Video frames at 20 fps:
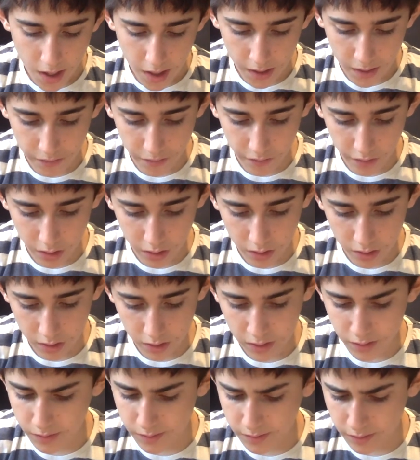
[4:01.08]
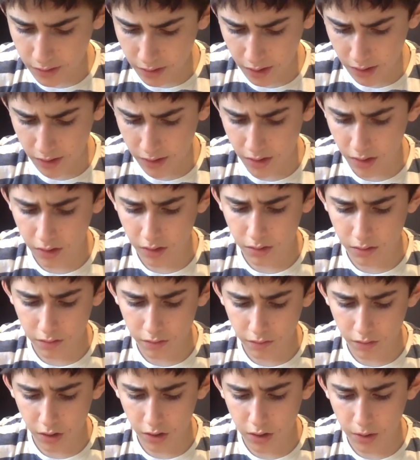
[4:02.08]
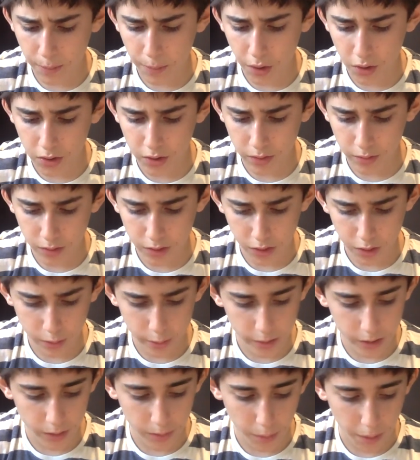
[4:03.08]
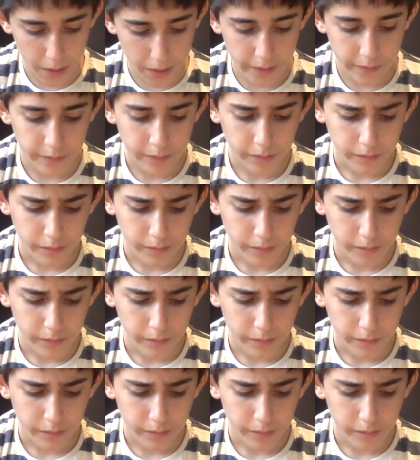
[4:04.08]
and wrote upon it with a quill pen.